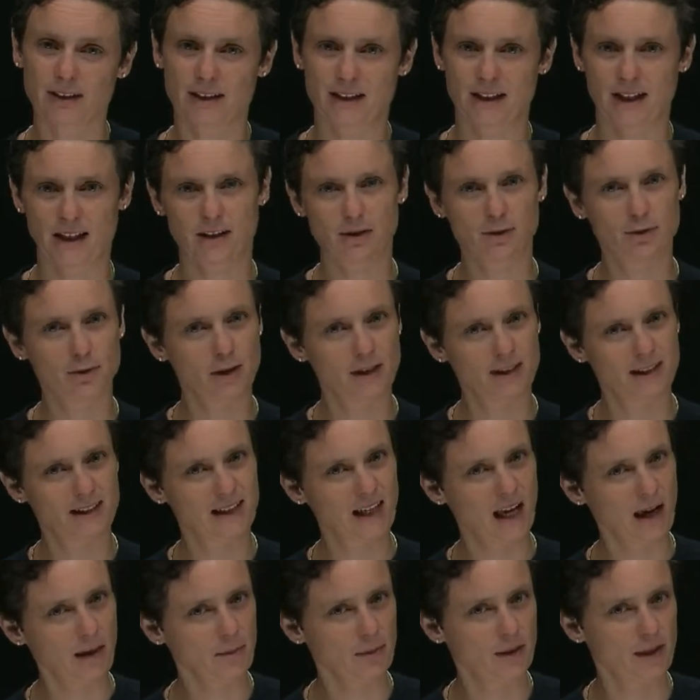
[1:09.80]
can do the
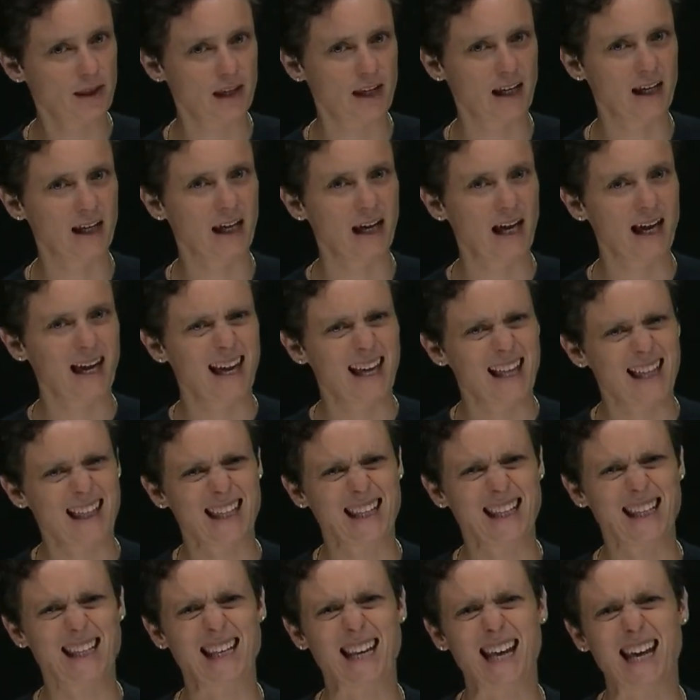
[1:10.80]
same thing
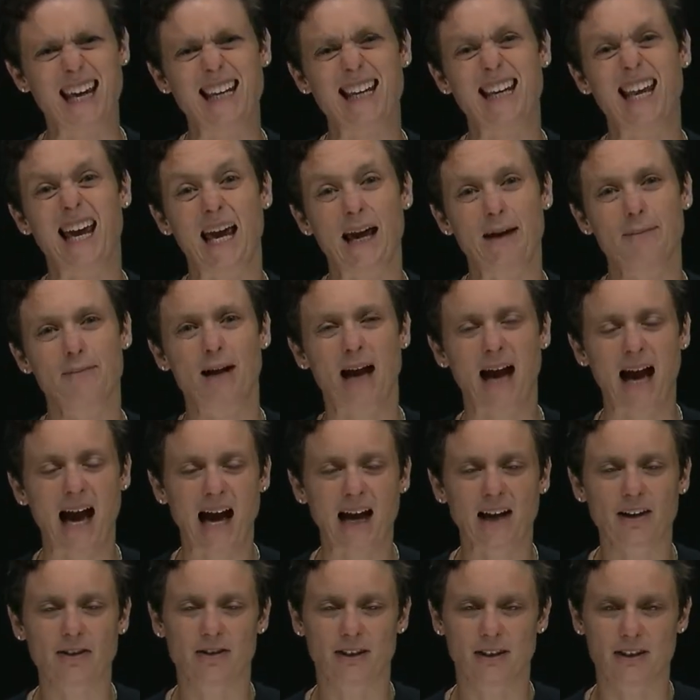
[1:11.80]
than an NM
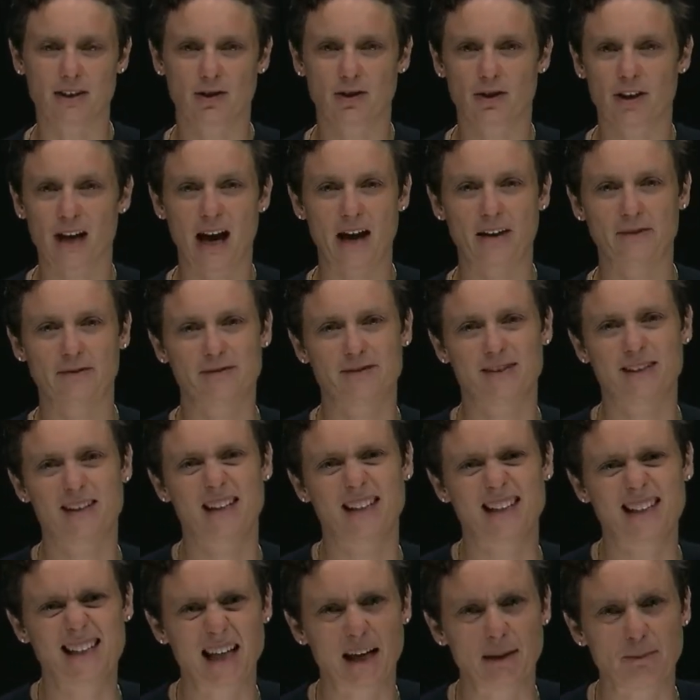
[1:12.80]
agonist or have the
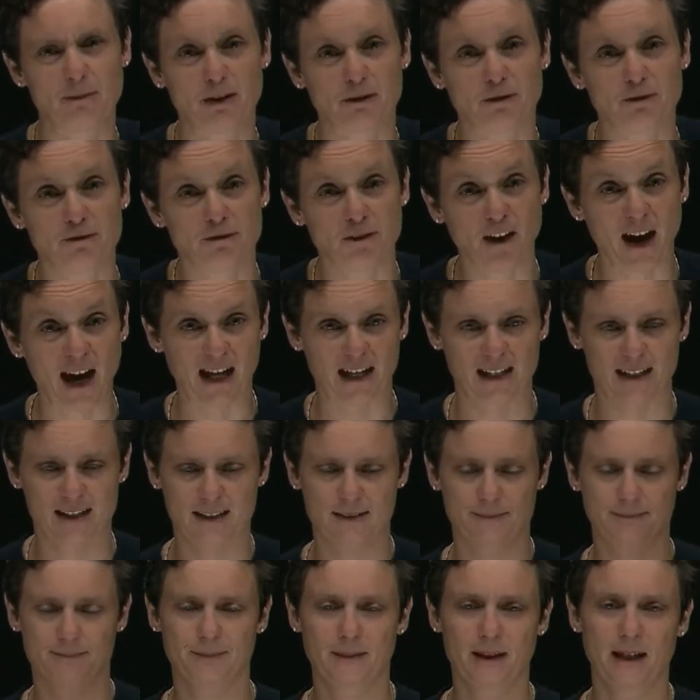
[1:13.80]
same effect.
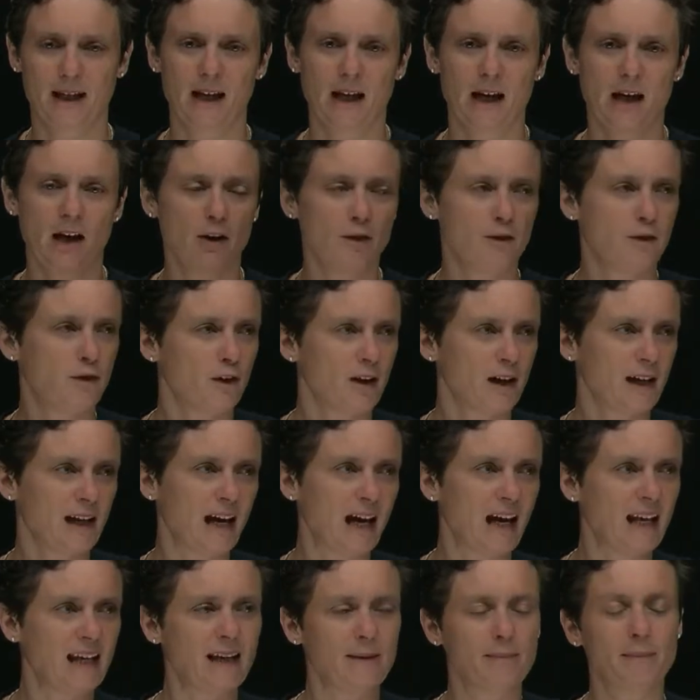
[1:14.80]
For an
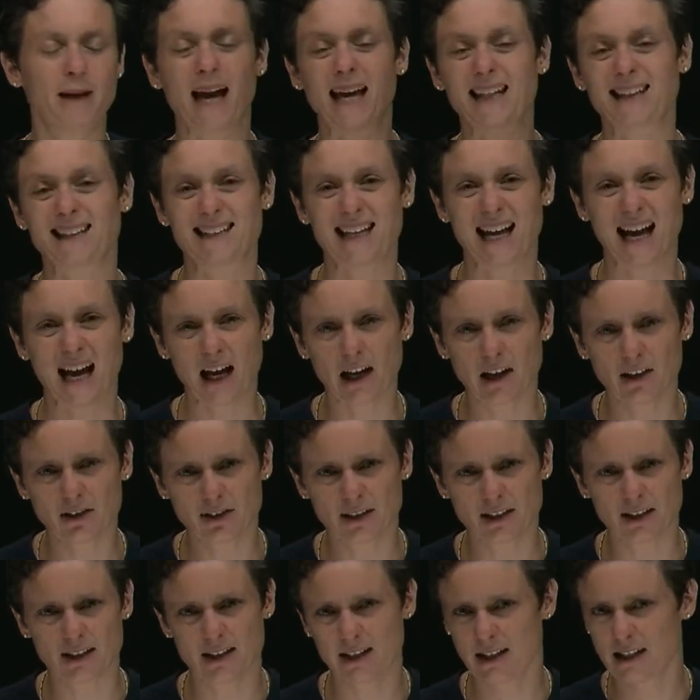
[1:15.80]
NM
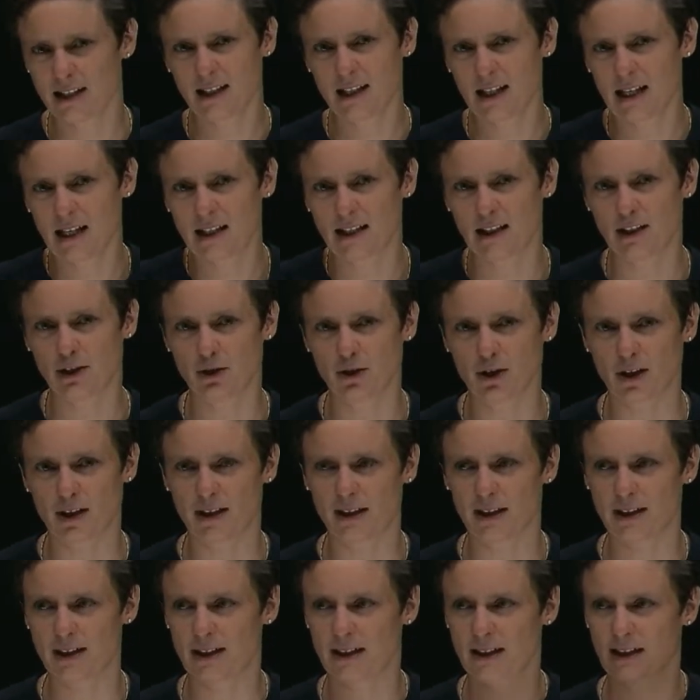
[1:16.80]
antagonist, it's easy to
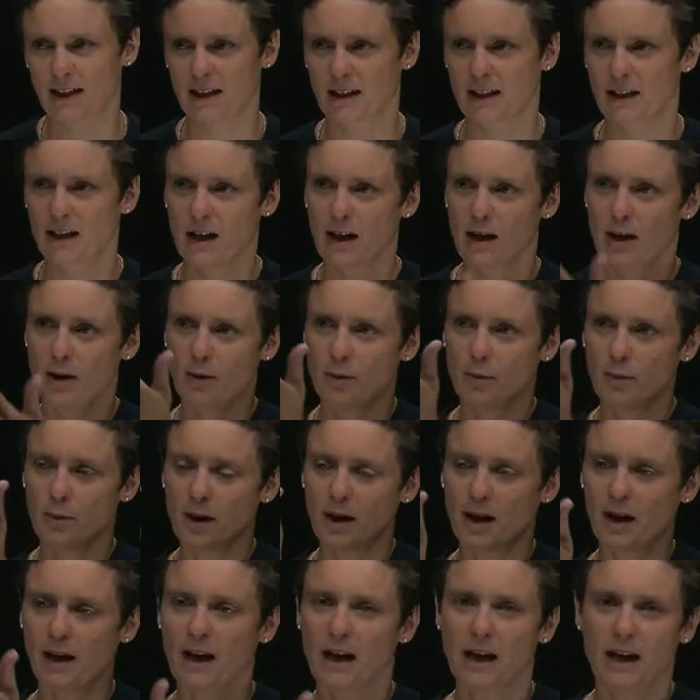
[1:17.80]
understand.
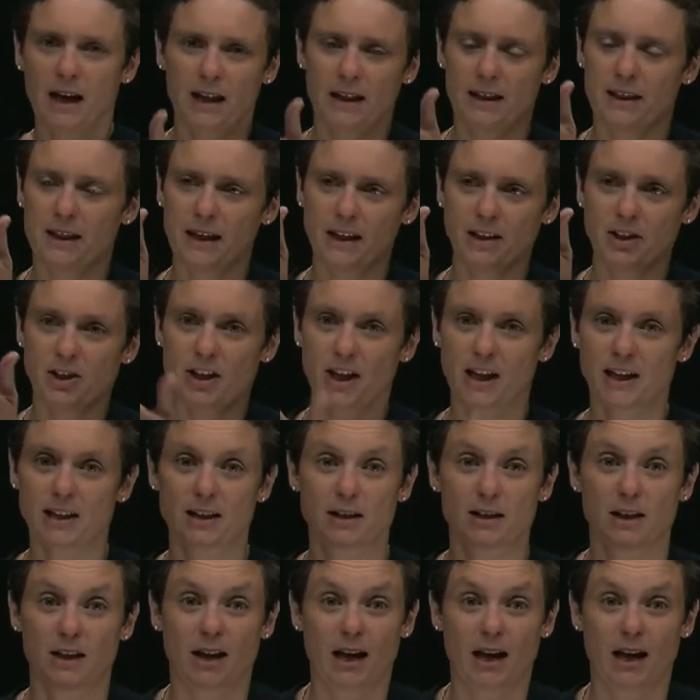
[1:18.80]
Well, they just